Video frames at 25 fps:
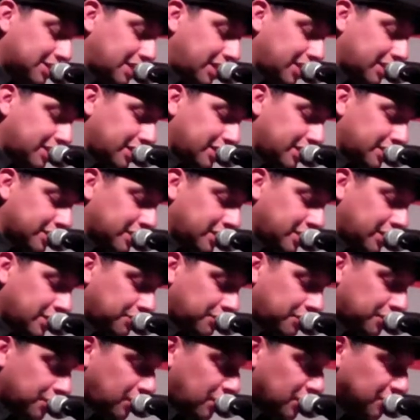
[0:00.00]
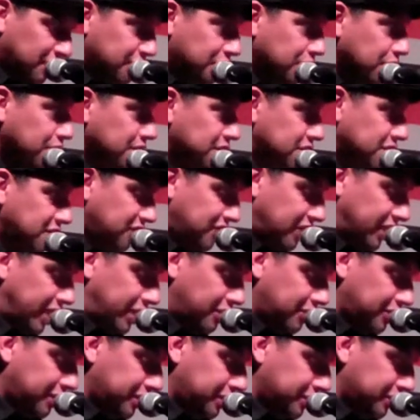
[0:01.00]
Anna with armfuls of
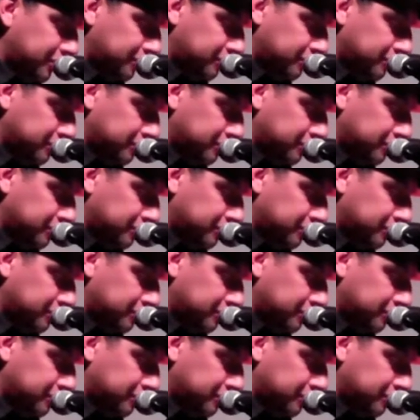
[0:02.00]
flowers.